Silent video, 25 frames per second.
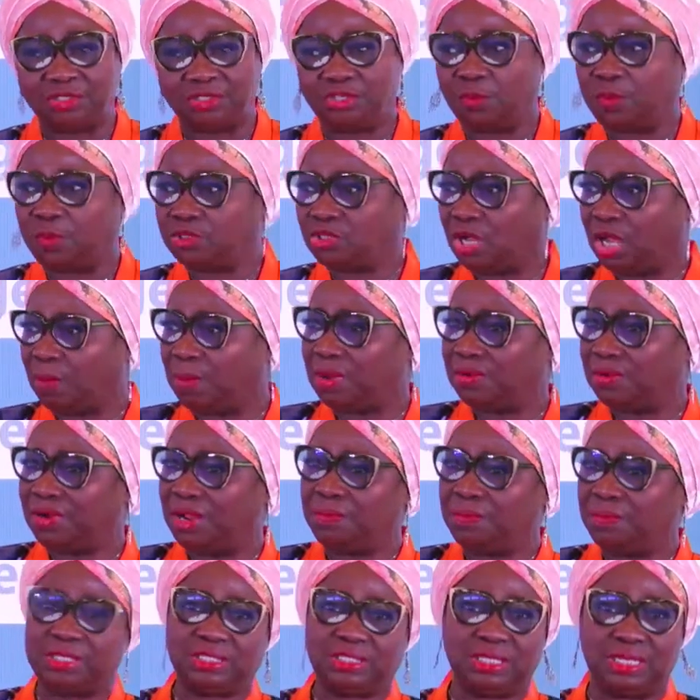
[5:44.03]
So we talk about
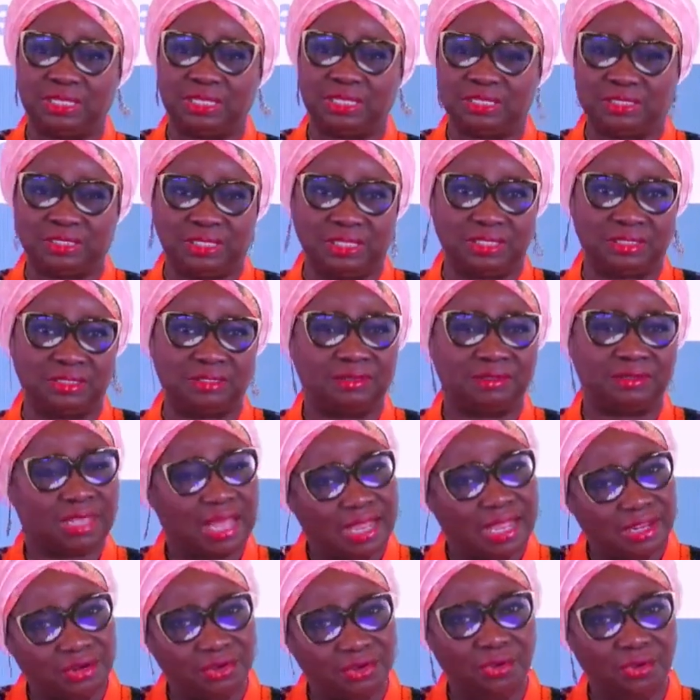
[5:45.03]
remittances.
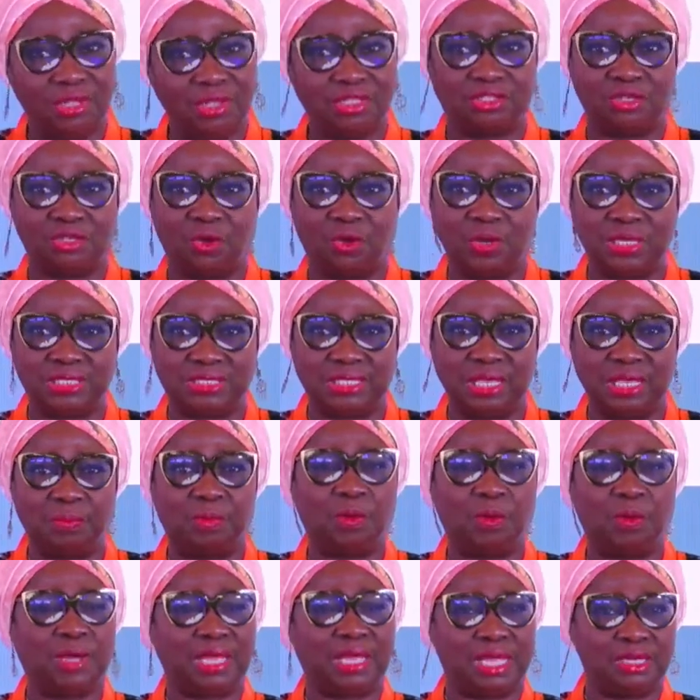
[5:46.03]
I know it's always there,
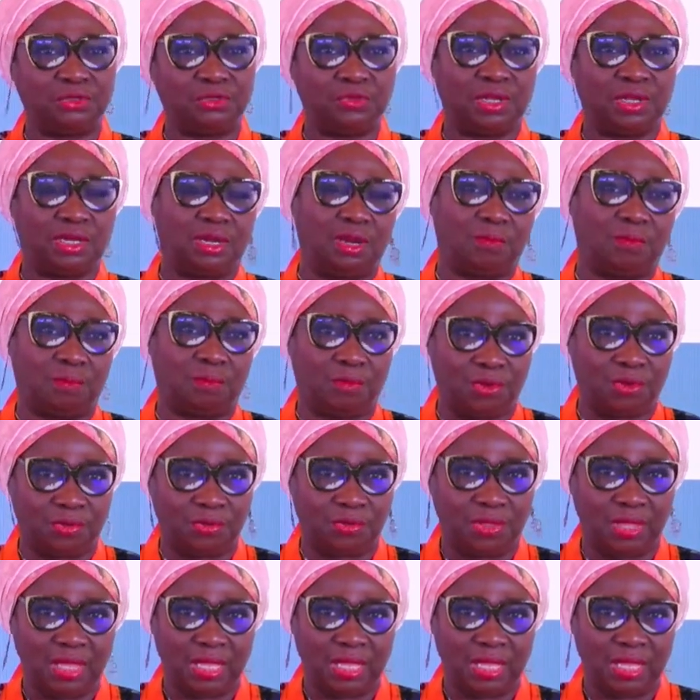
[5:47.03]
but we can do it a lot more.